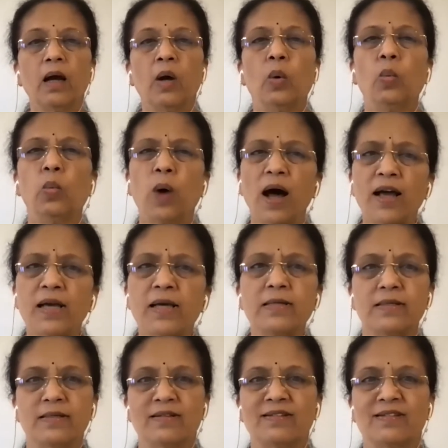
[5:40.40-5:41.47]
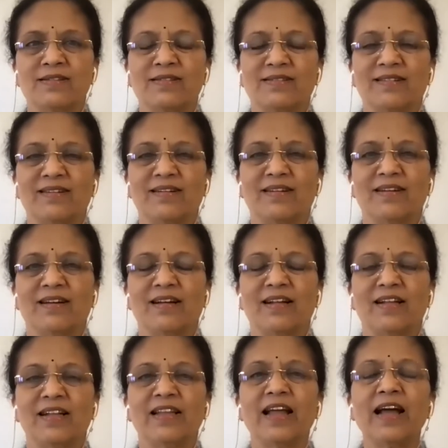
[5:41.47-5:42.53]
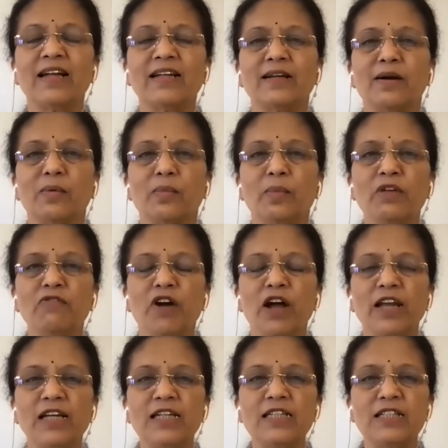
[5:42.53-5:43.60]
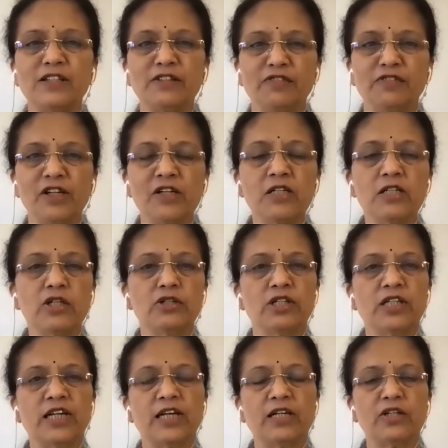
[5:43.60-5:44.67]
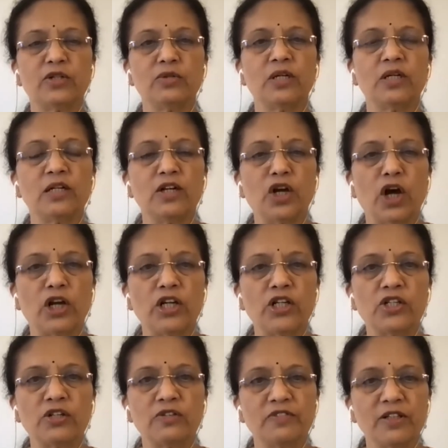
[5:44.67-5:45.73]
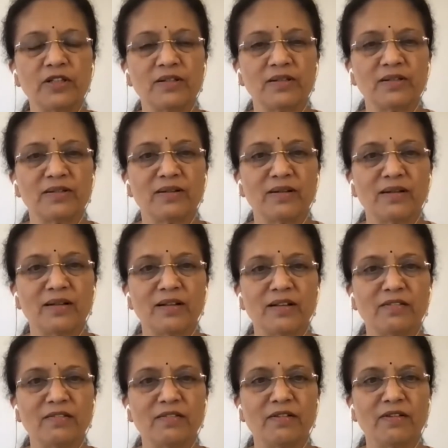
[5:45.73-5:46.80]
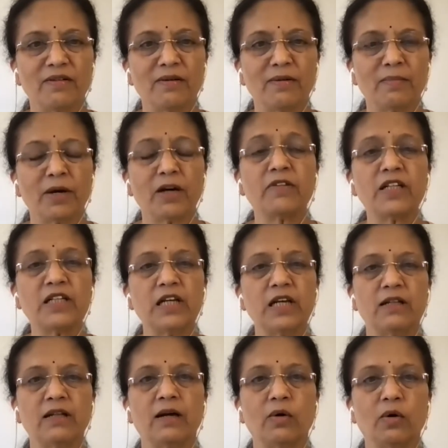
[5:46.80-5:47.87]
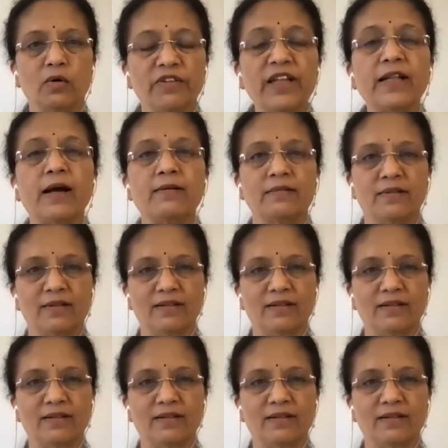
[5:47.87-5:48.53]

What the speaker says: Why is it that we find it difficult to take to the knowledge of the Bhagavad Gita or Vedanta